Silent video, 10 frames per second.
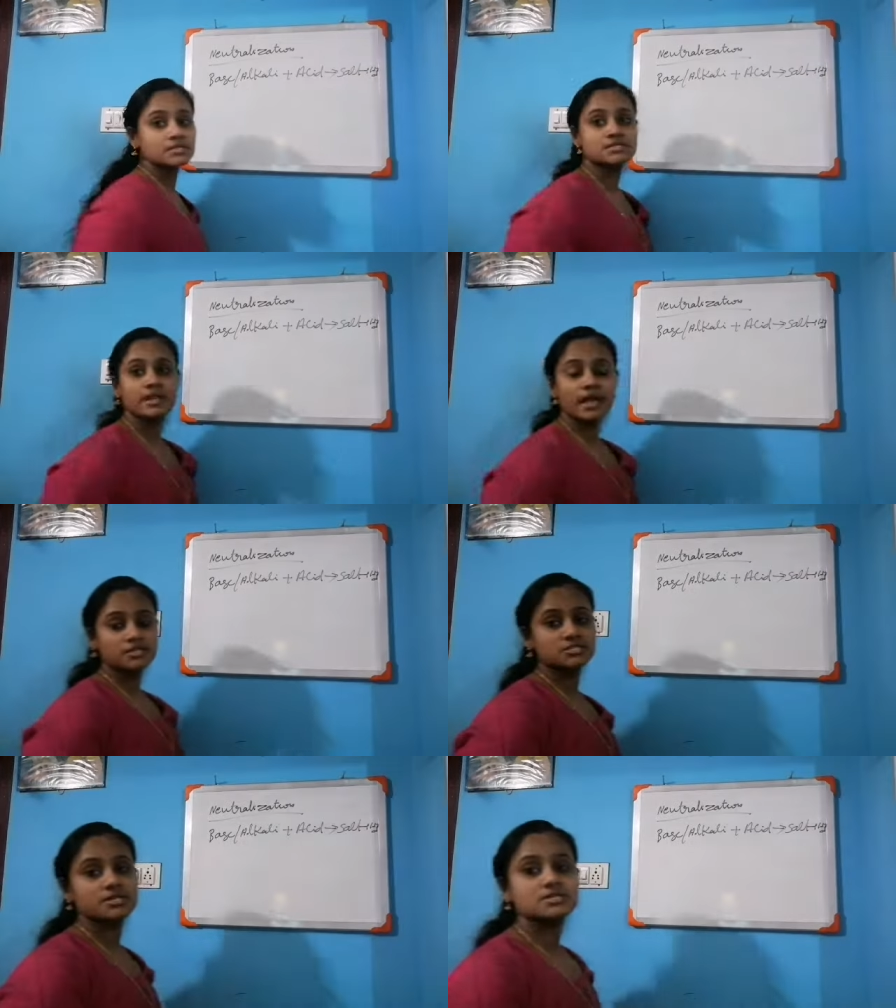This
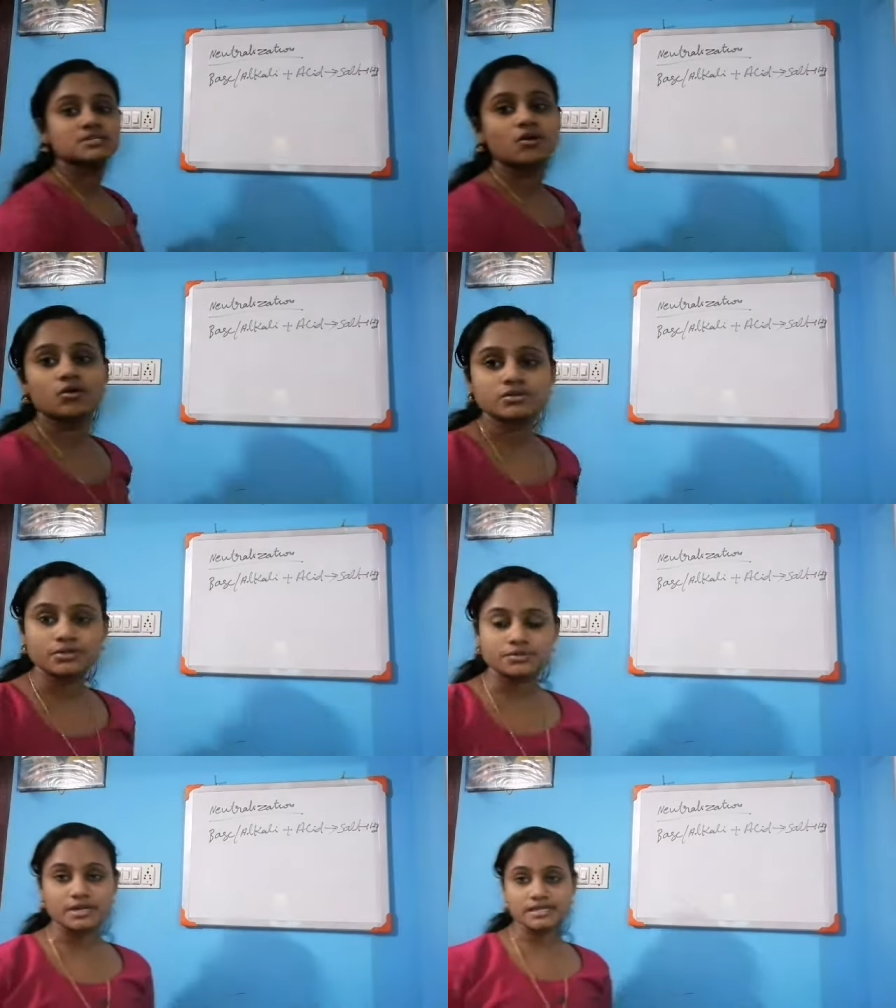reaction is called
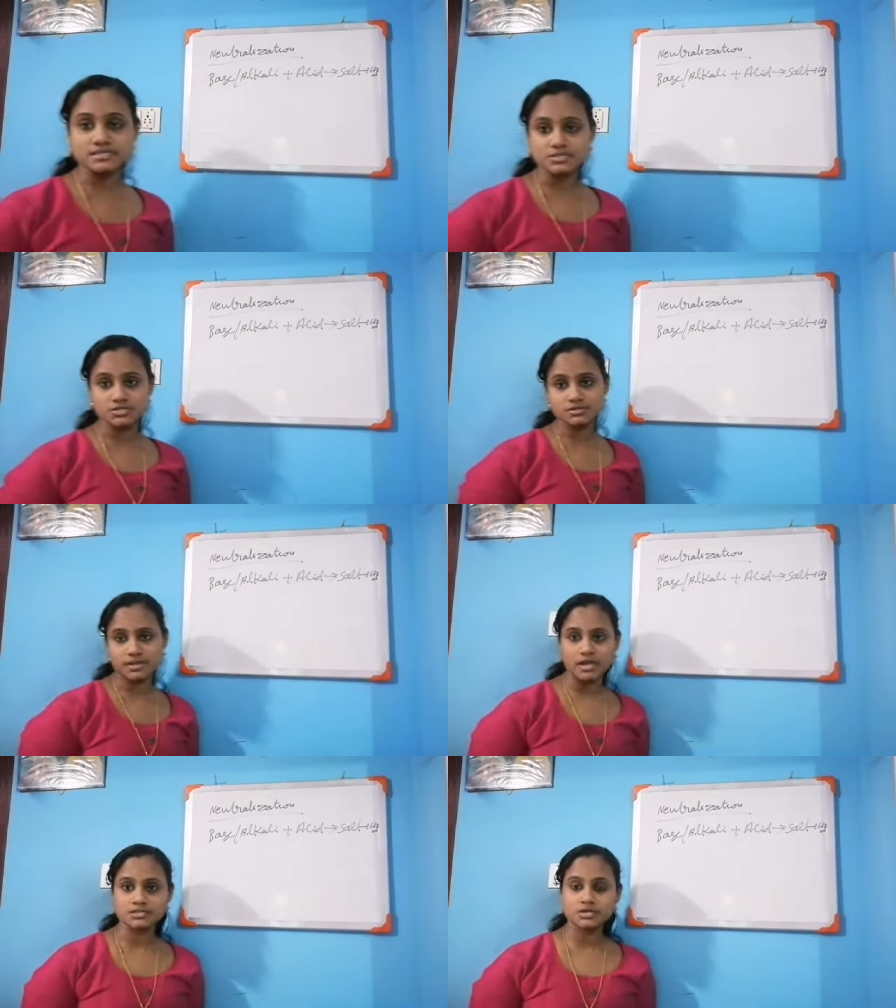neutralization
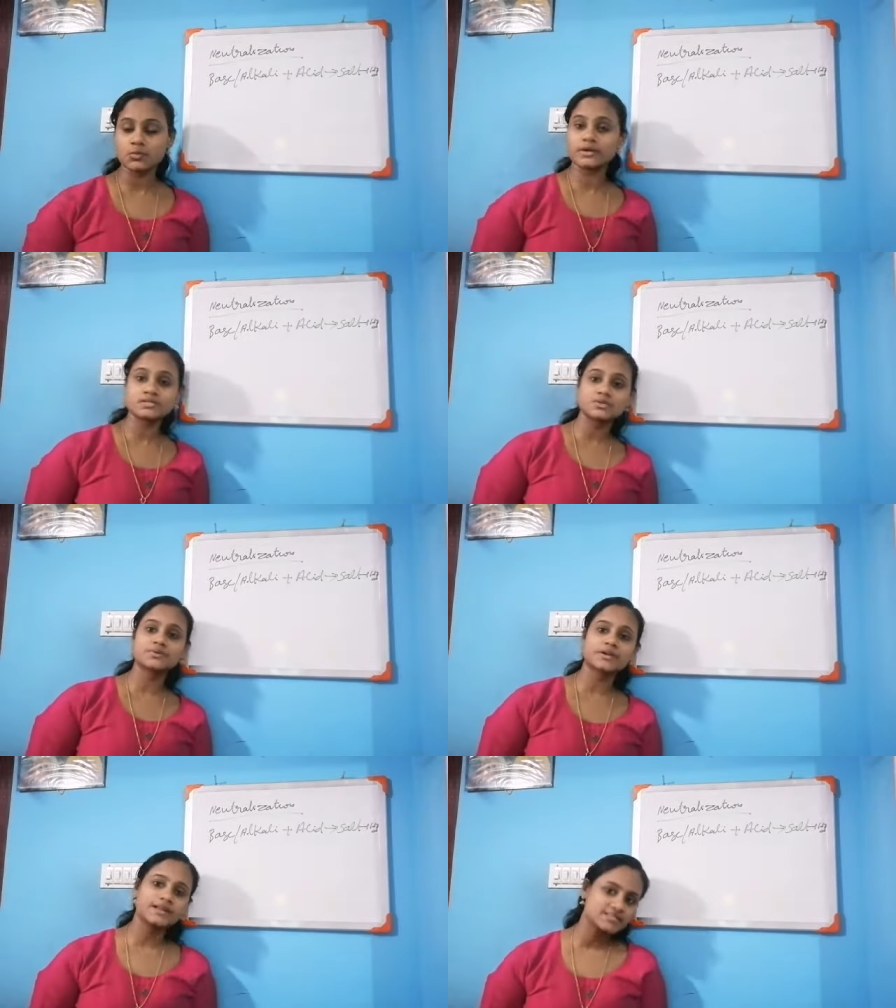reaction. What is
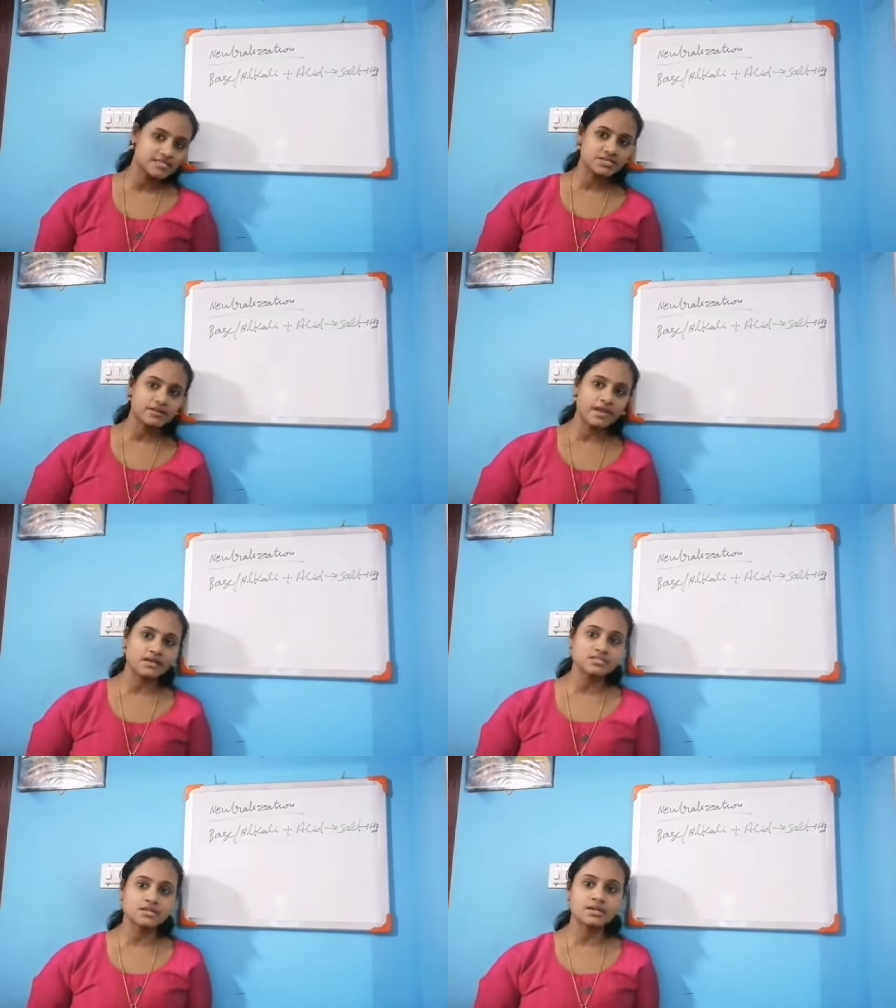neutralization
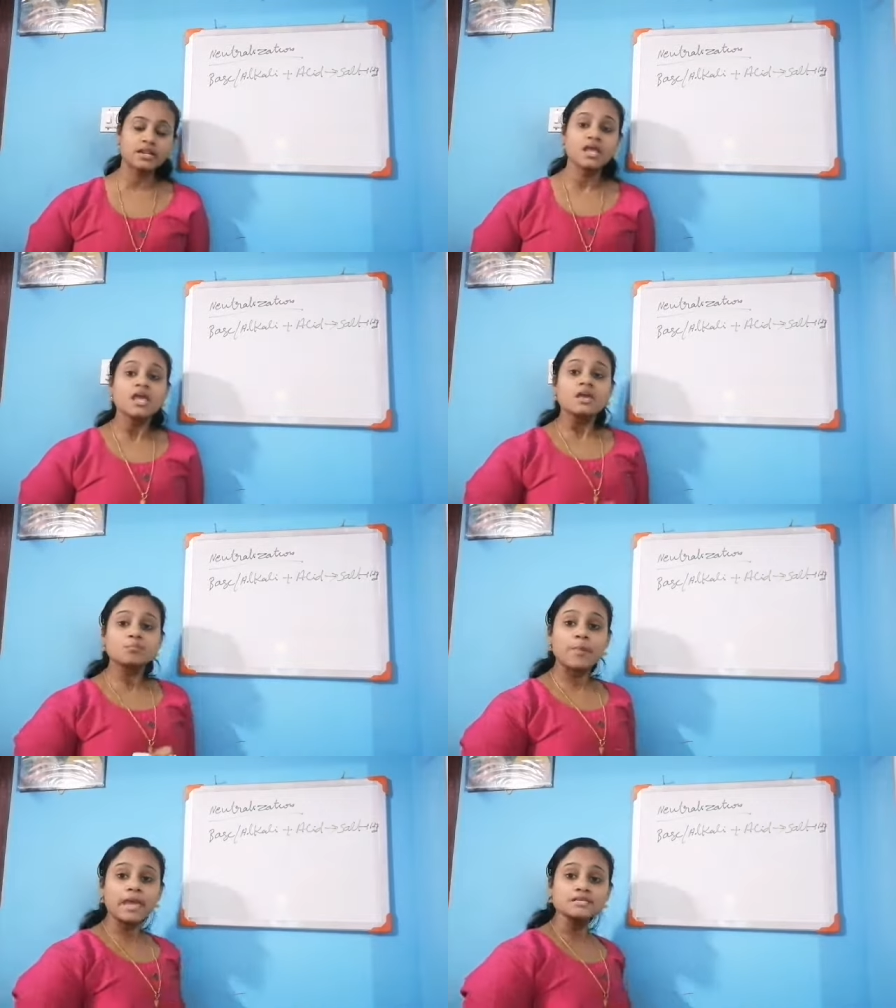reaction?
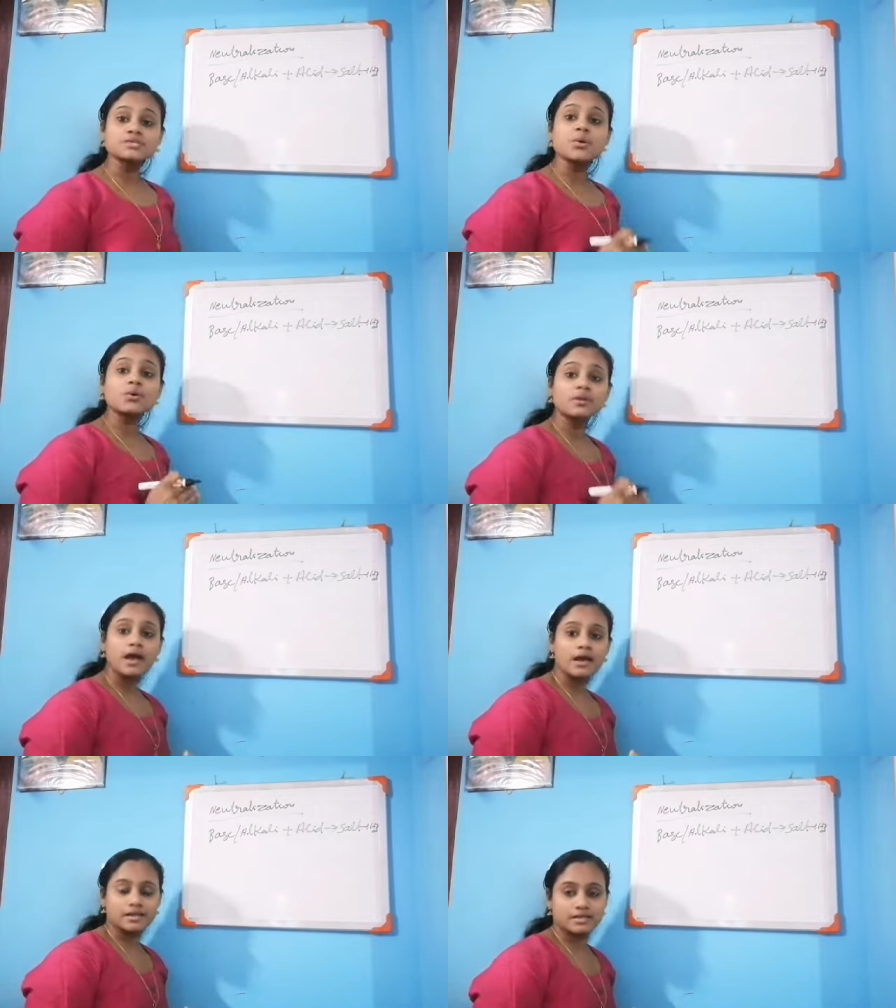Base or
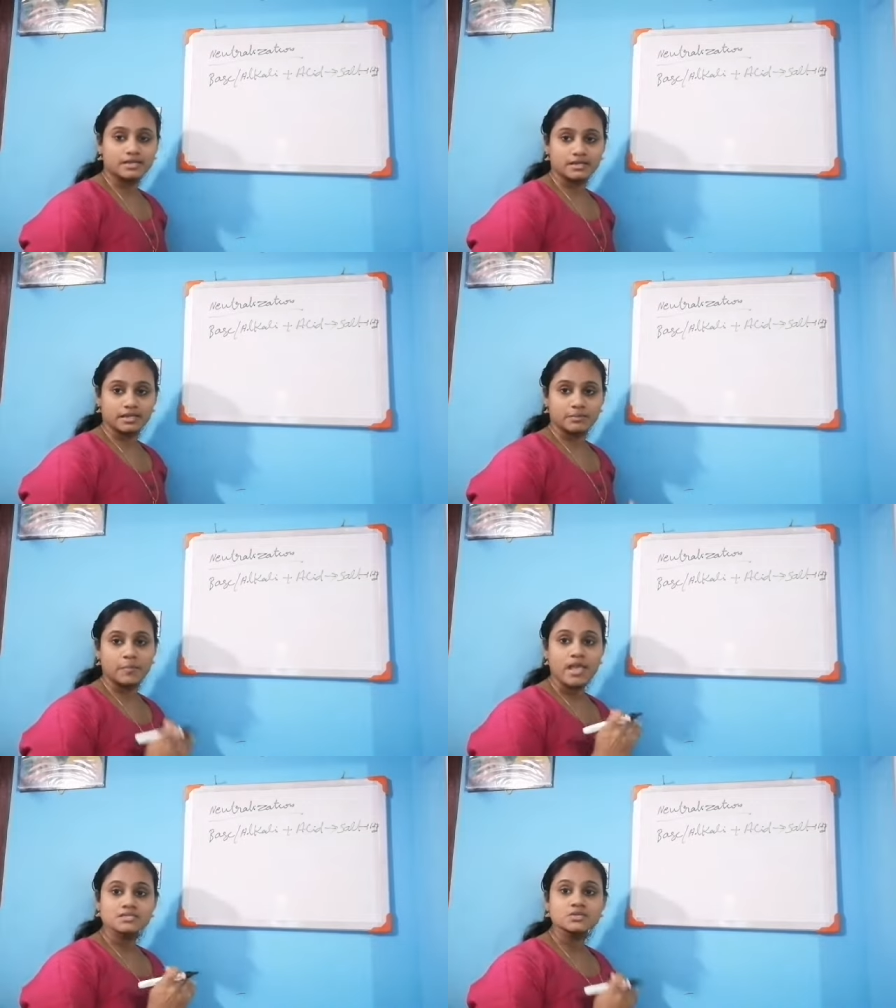alkali.
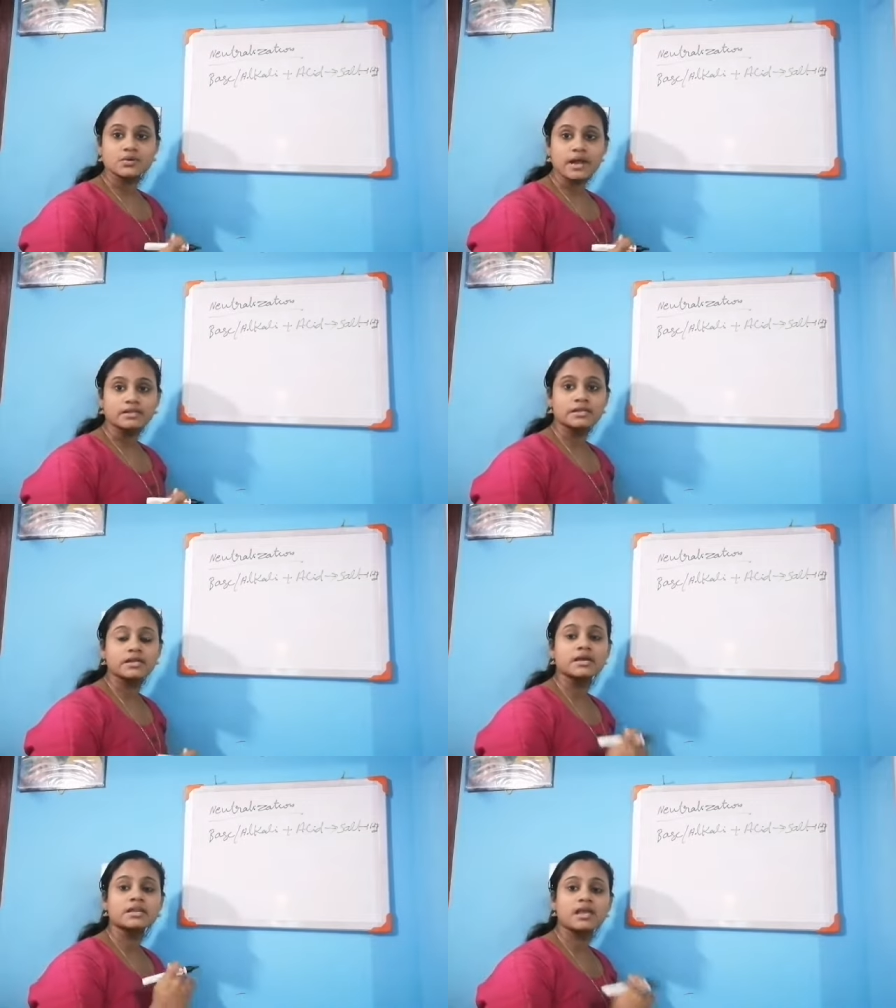Base or
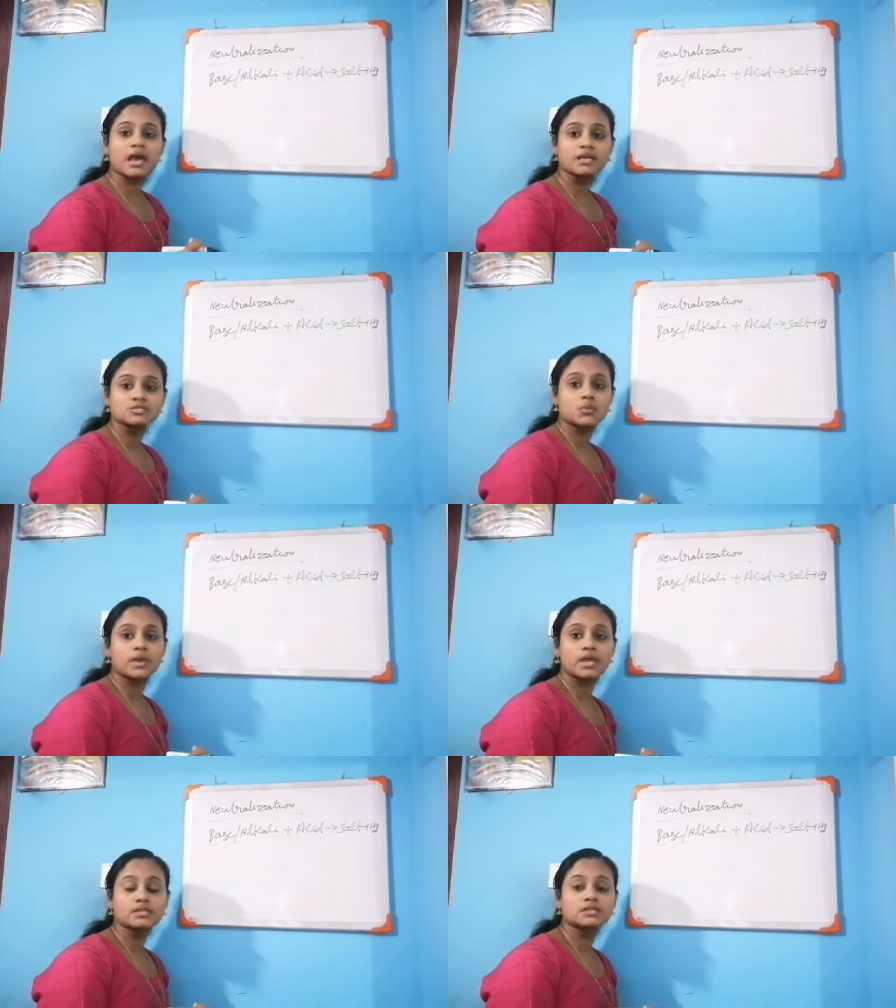alkali react
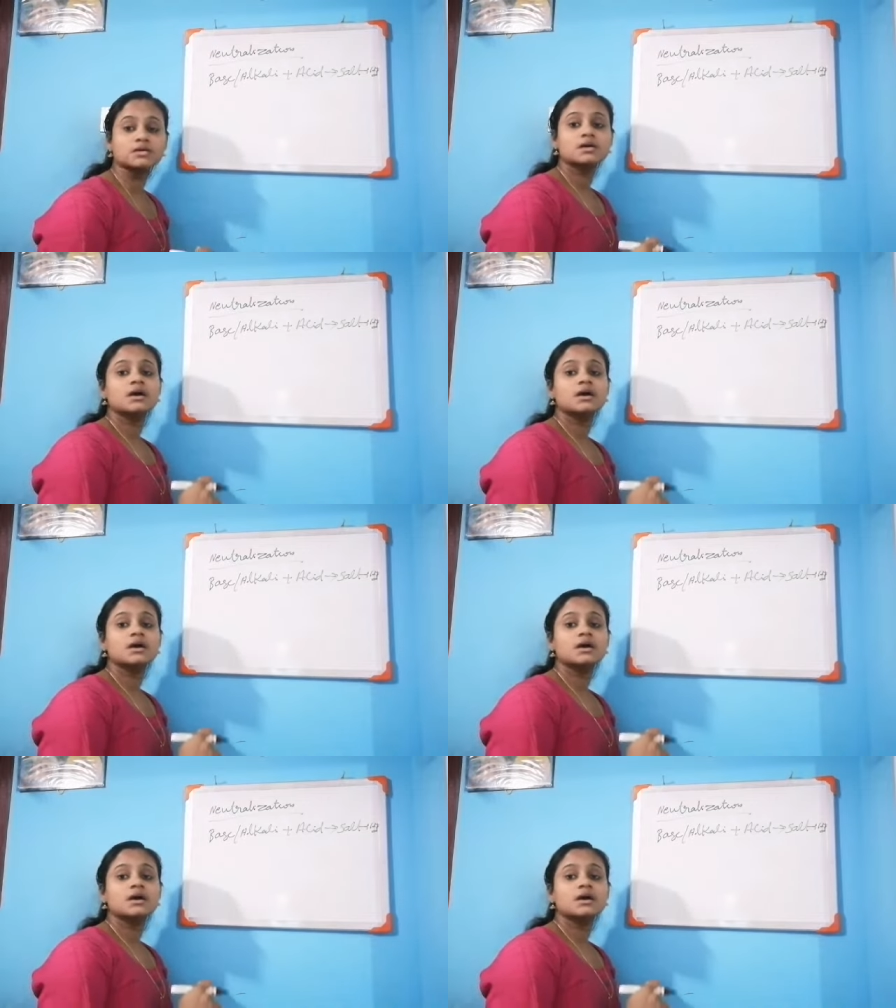with